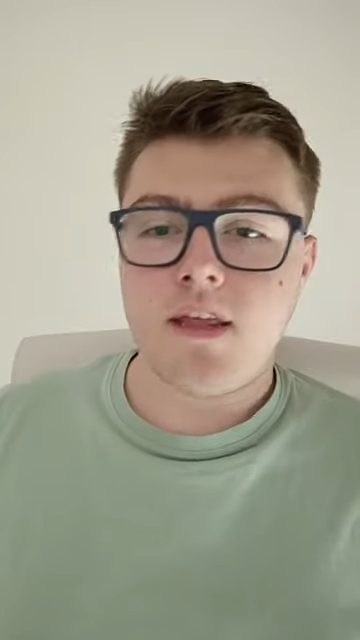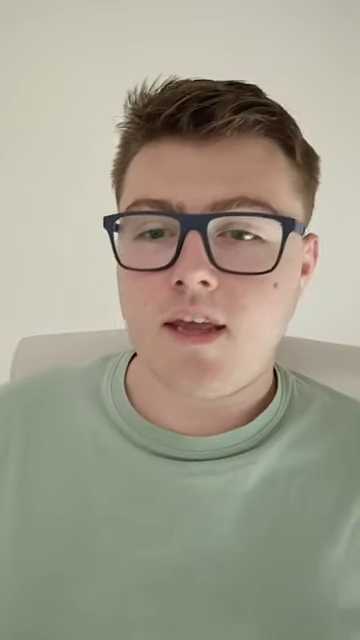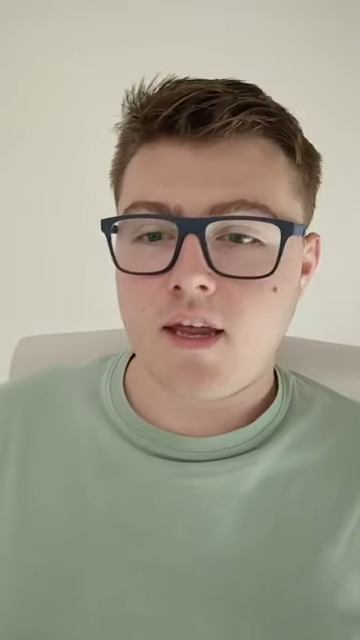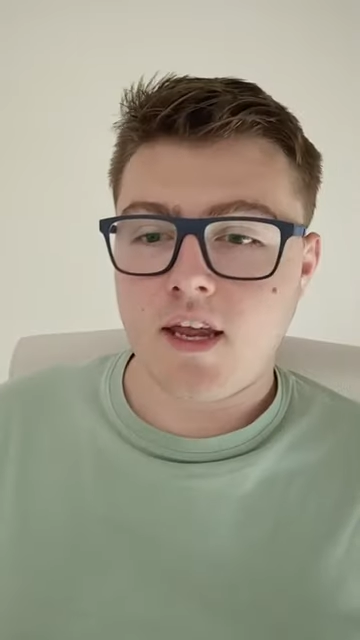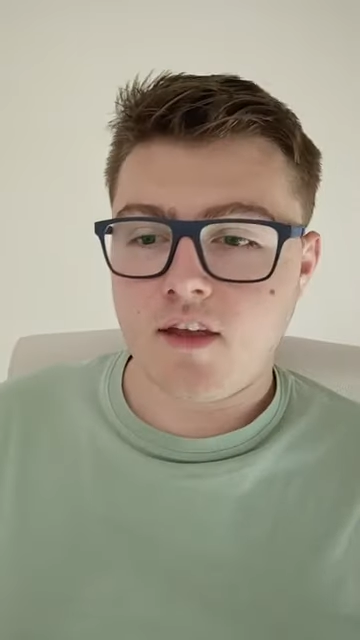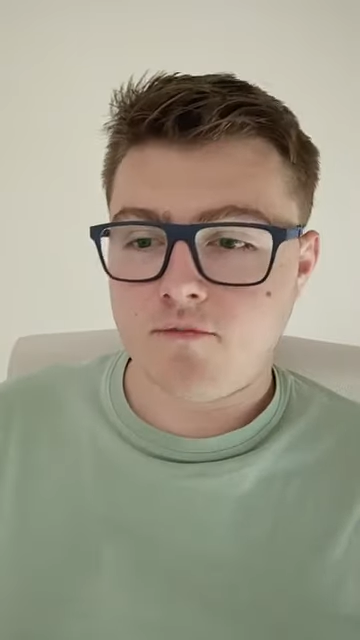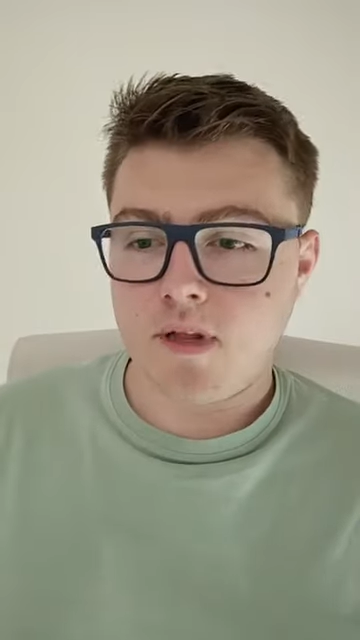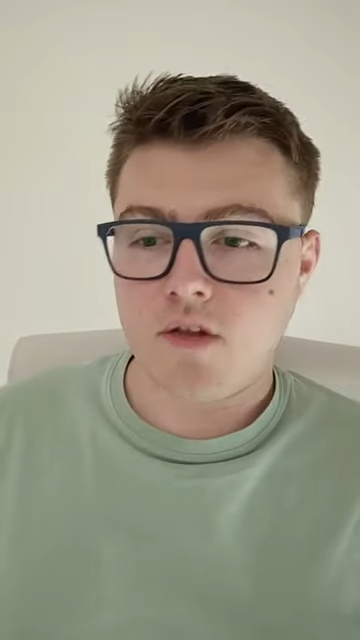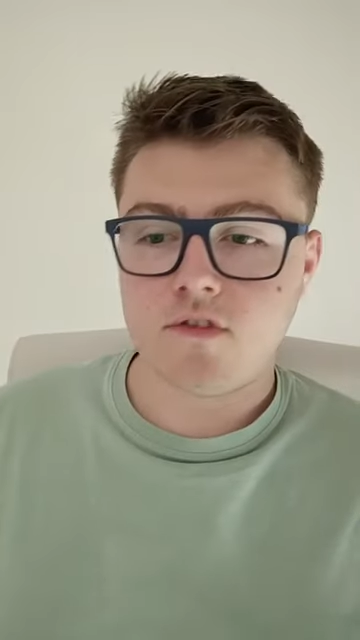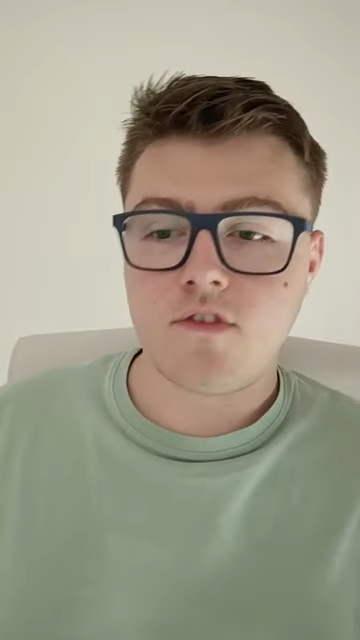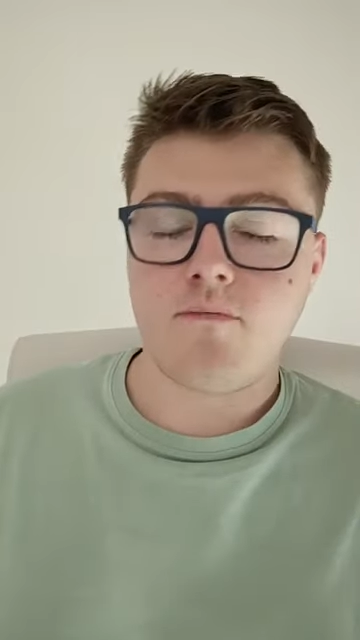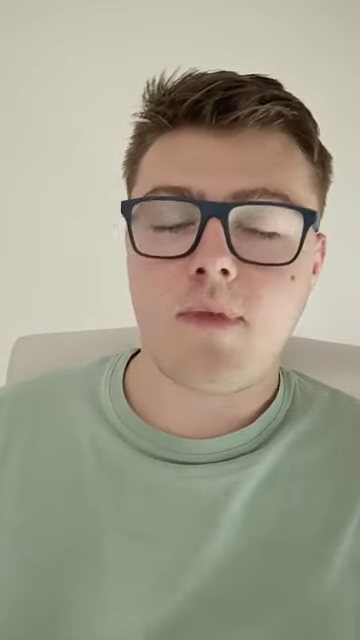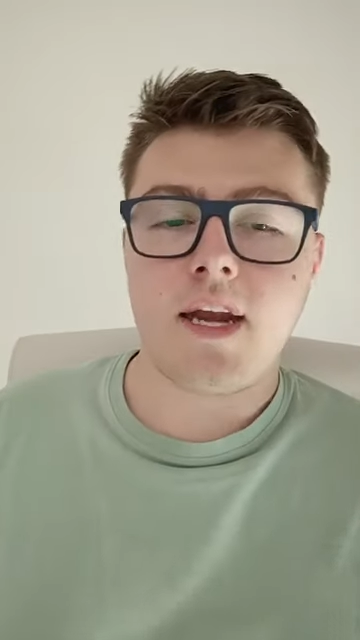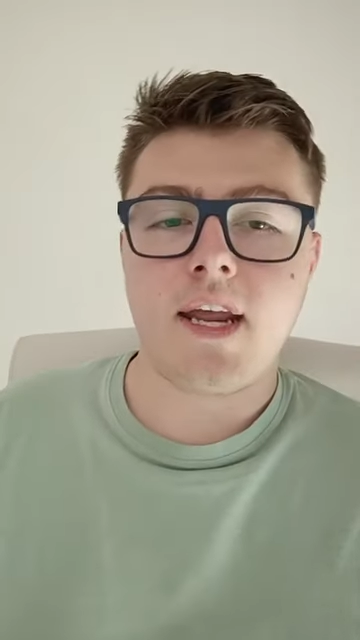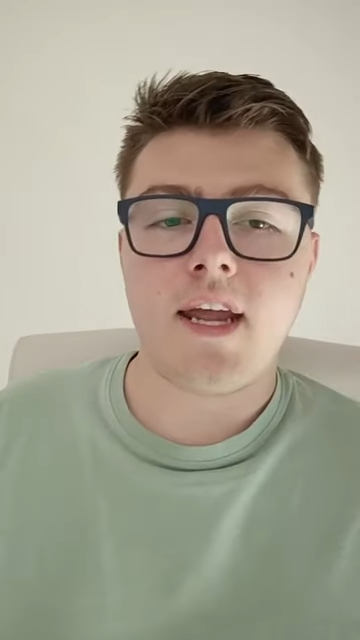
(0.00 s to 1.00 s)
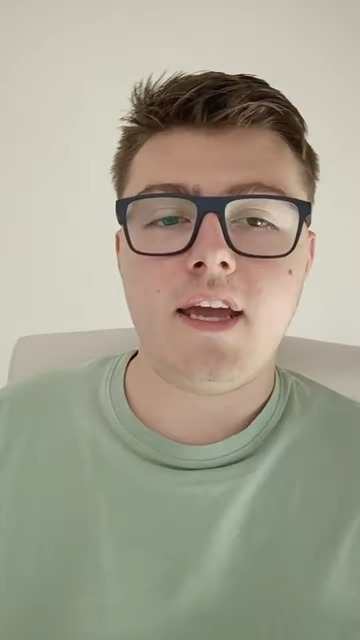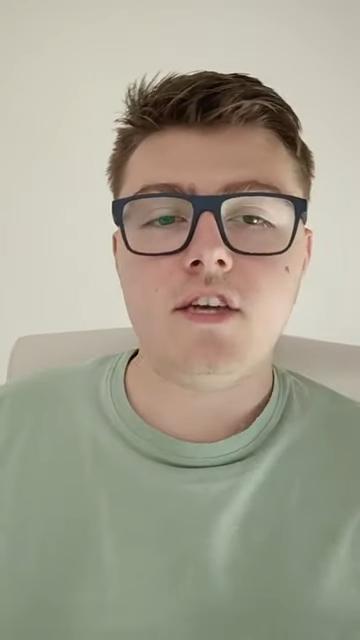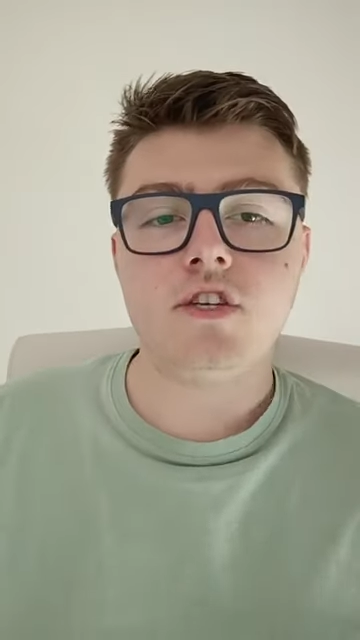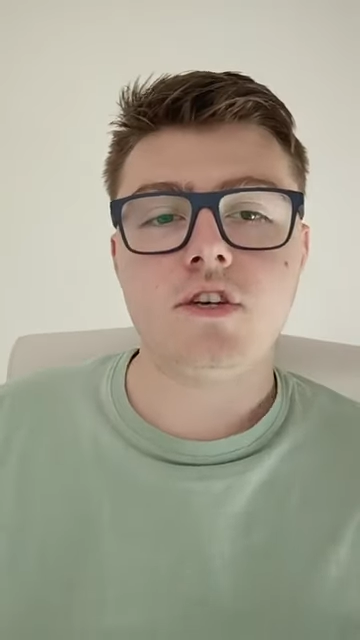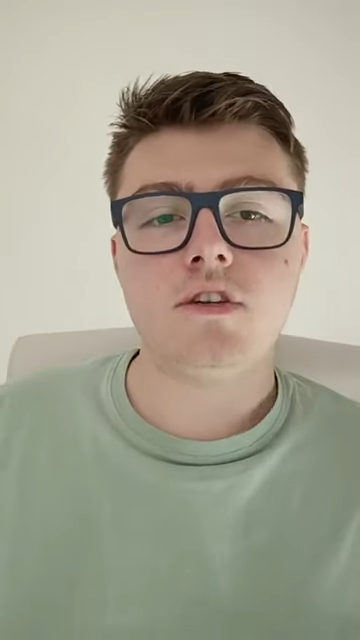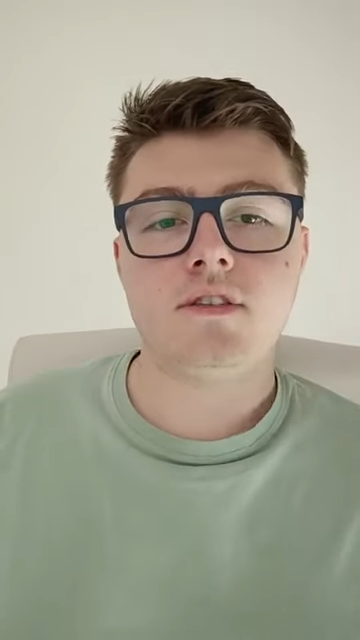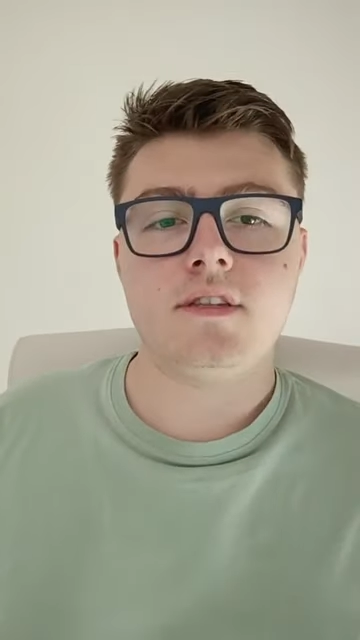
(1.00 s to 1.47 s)
They gave me lots of
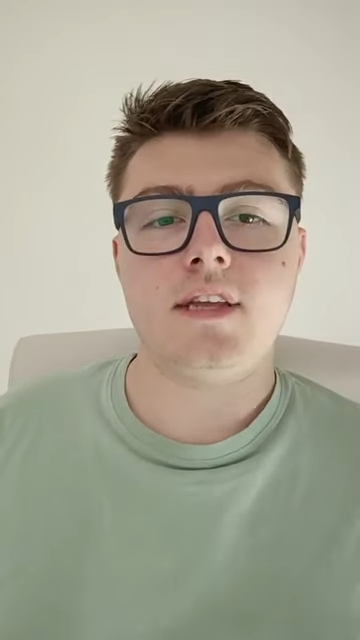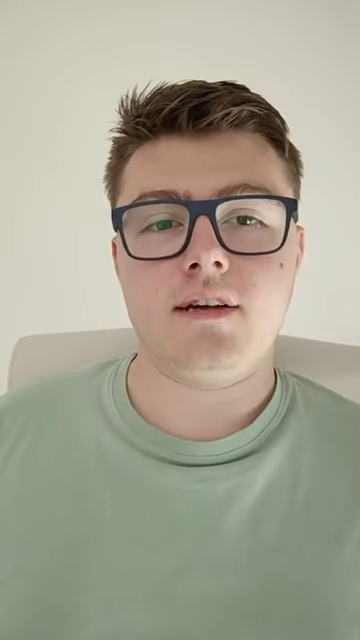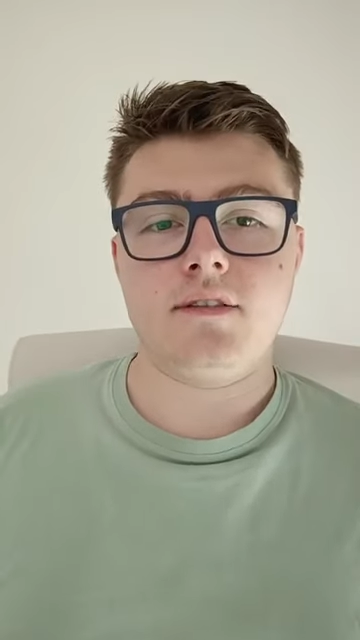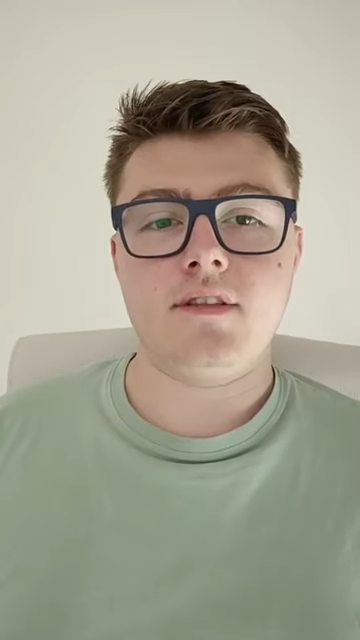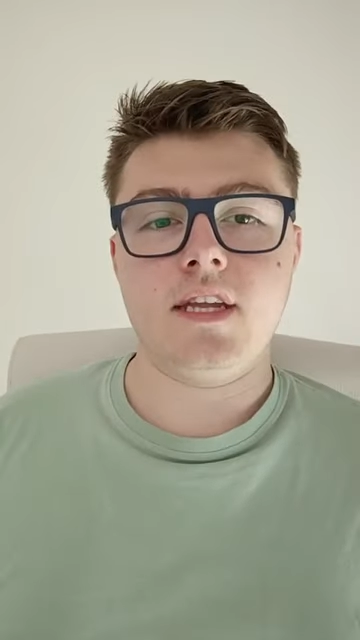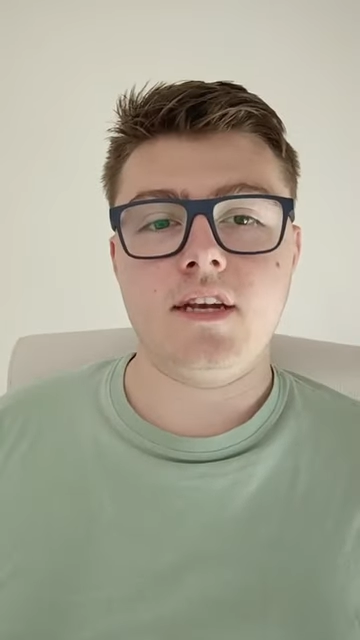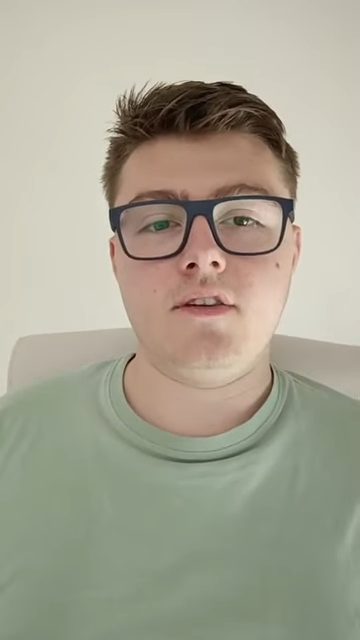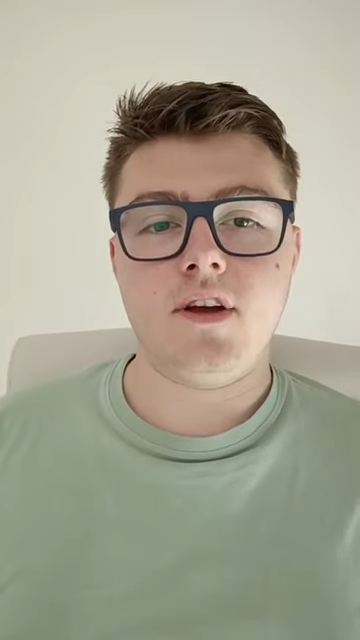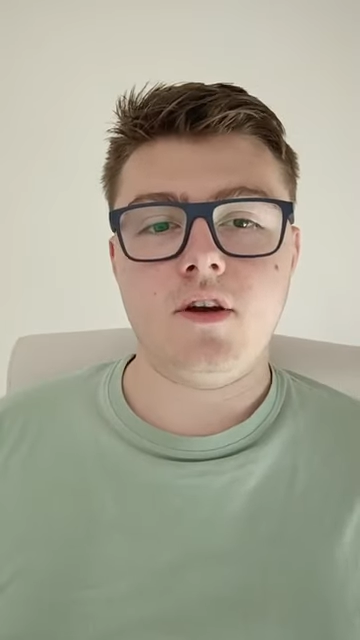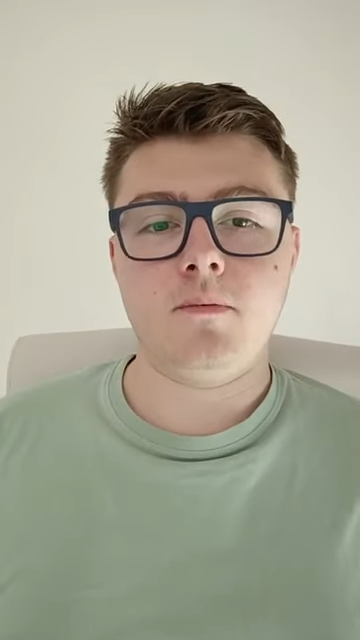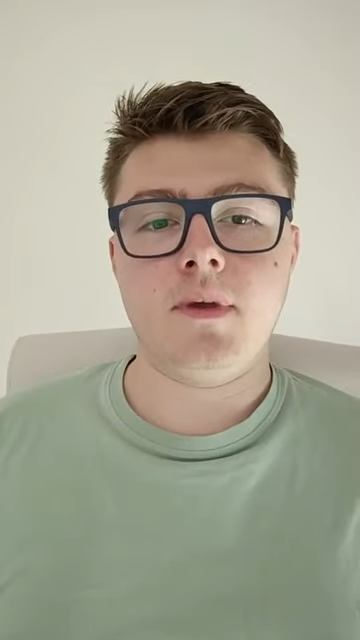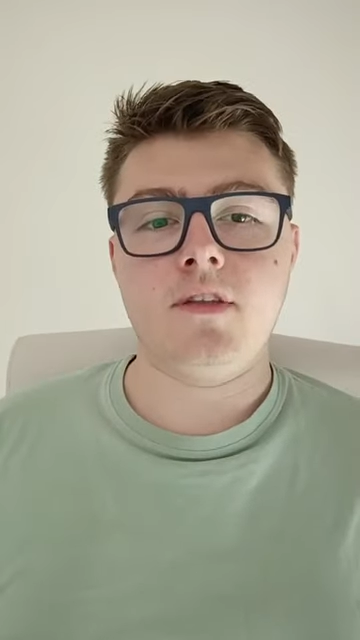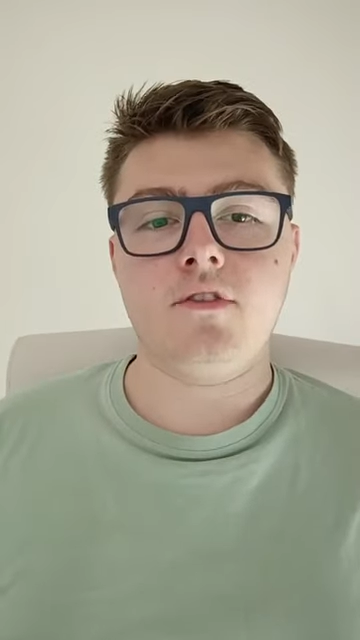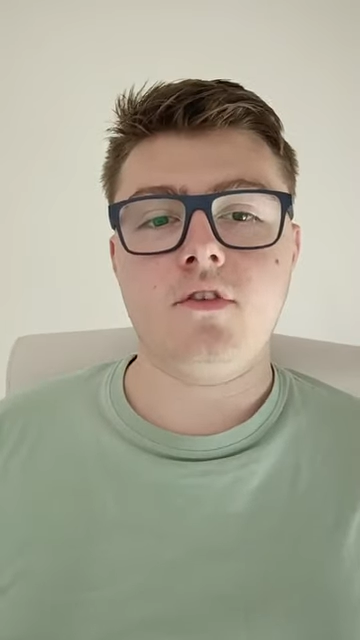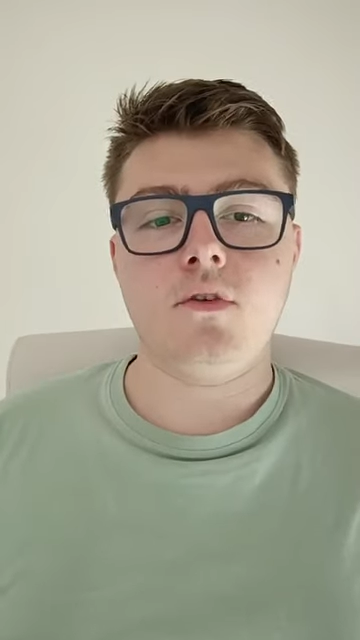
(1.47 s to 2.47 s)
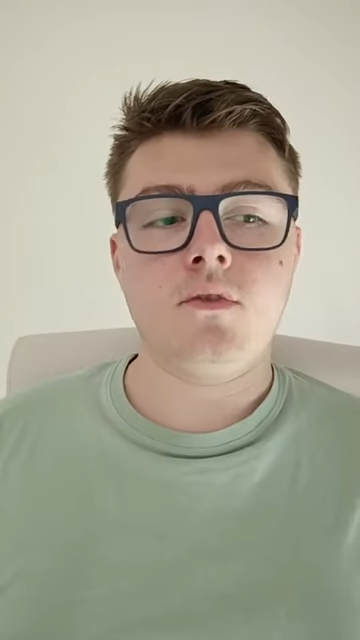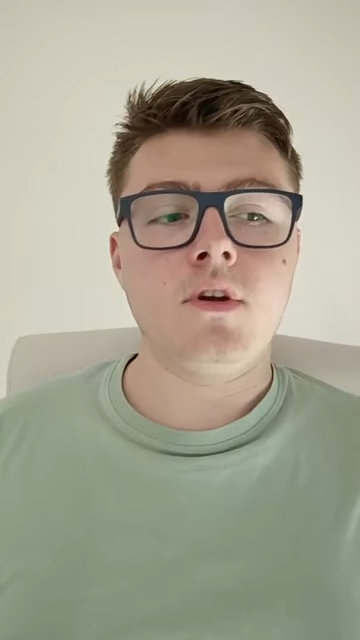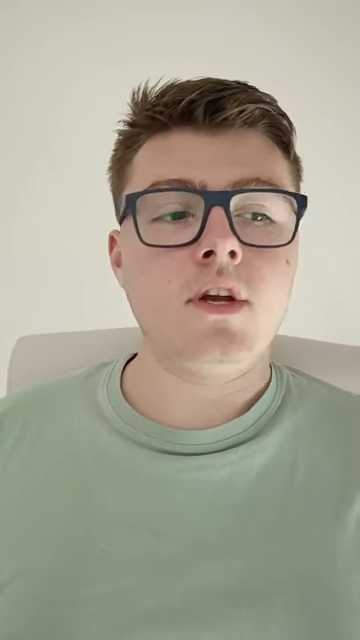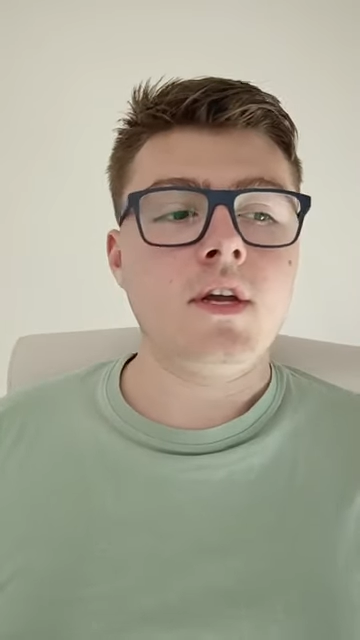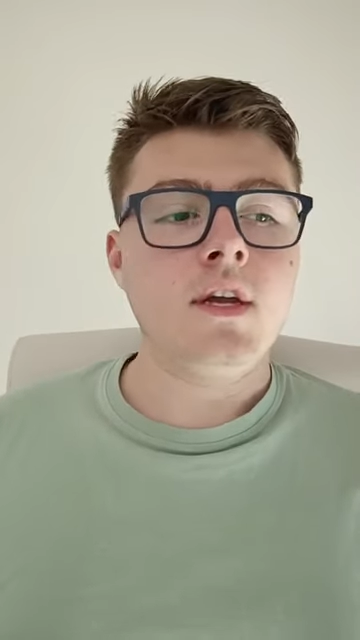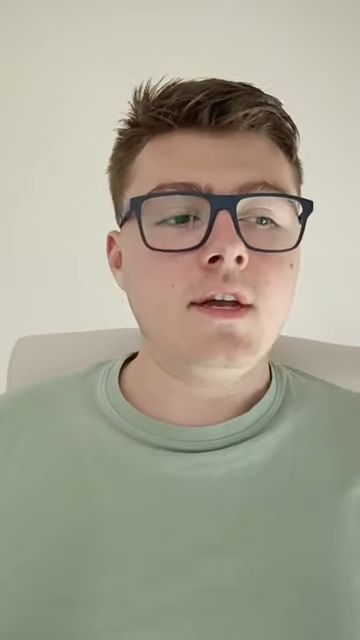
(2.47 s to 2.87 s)
medications. That did not help me at all.